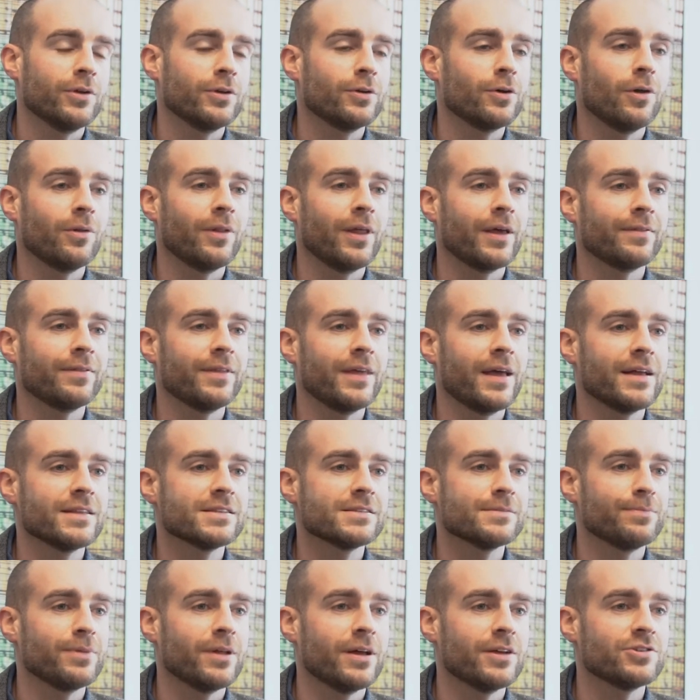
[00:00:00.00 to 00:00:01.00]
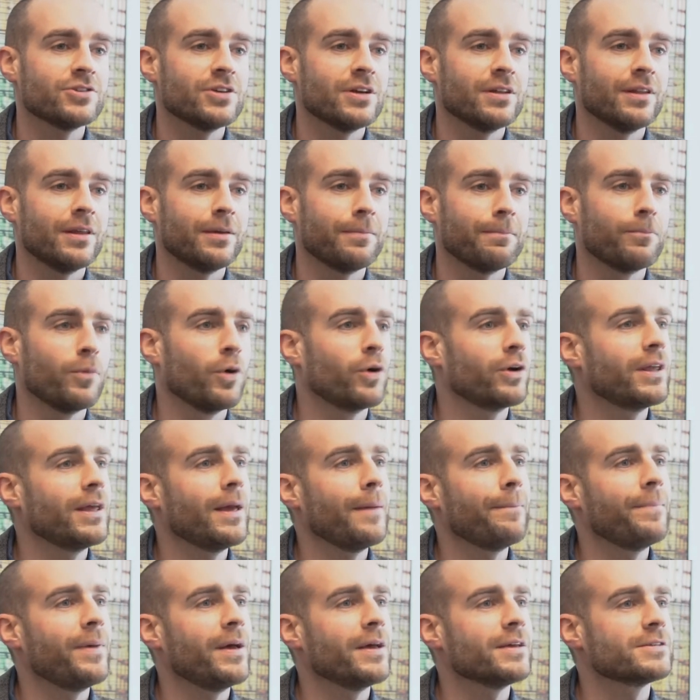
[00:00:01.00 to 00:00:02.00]
He called like the ad supply chain like murky
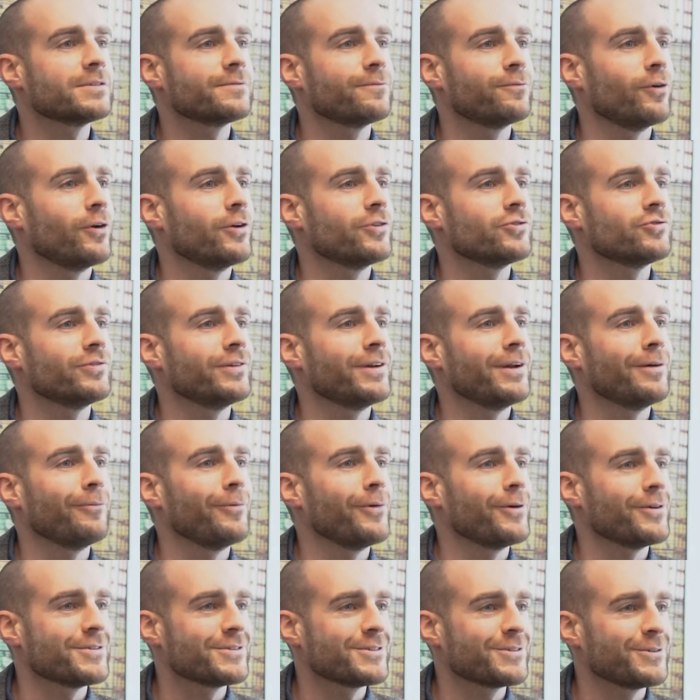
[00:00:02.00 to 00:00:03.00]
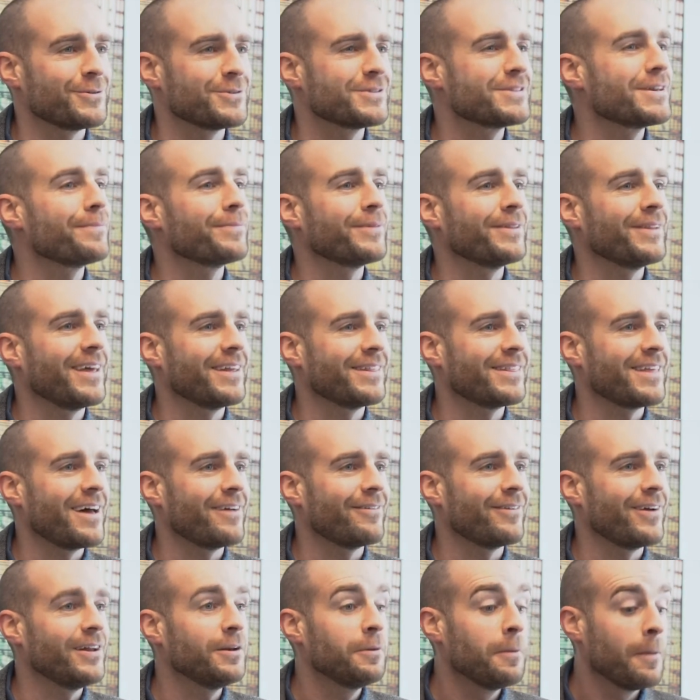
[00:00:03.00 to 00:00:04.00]
at best, fraudulent at worst, or something like
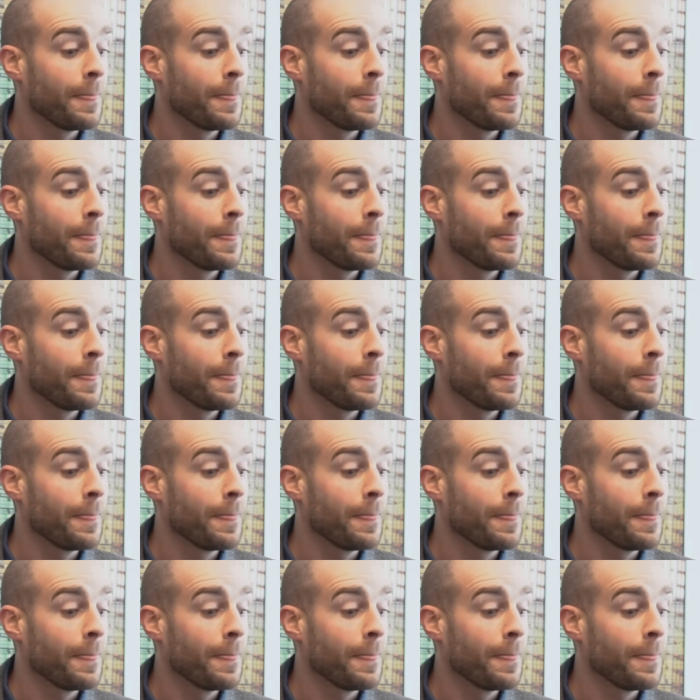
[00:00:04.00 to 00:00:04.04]
that, right?